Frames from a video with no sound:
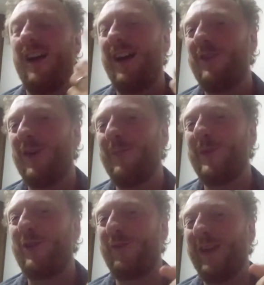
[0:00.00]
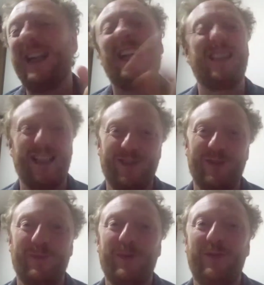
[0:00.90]
And number three, let's add a
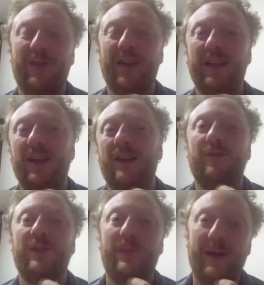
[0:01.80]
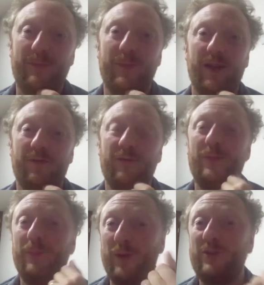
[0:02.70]
number three. Remember
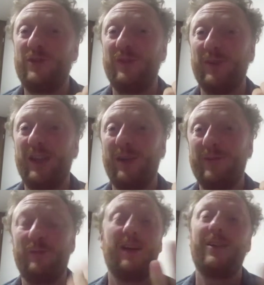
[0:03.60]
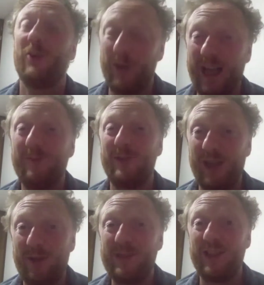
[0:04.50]
that most of your language, well, your language
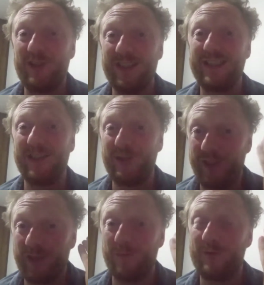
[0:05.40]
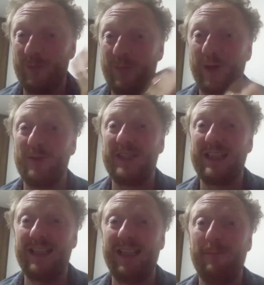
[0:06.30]
acquisition essentially comes from
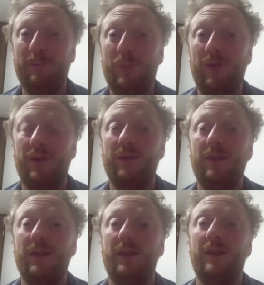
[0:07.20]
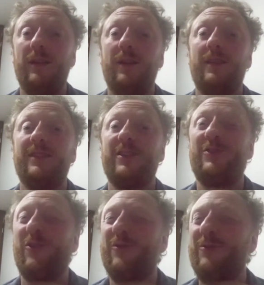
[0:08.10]
processing input. So it's
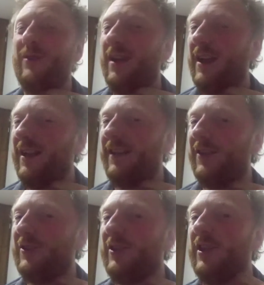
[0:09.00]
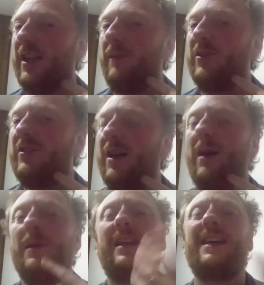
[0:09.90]
not really going to do you that much damage. I
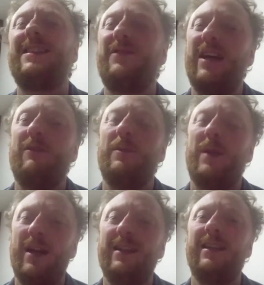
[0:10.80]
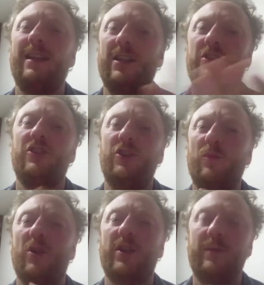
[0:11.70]
mean, I guess if they're replying in English and you
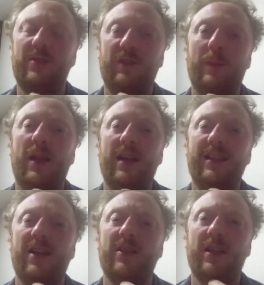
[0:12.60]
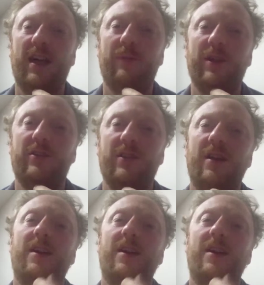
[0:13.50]
want them to reply in the other language,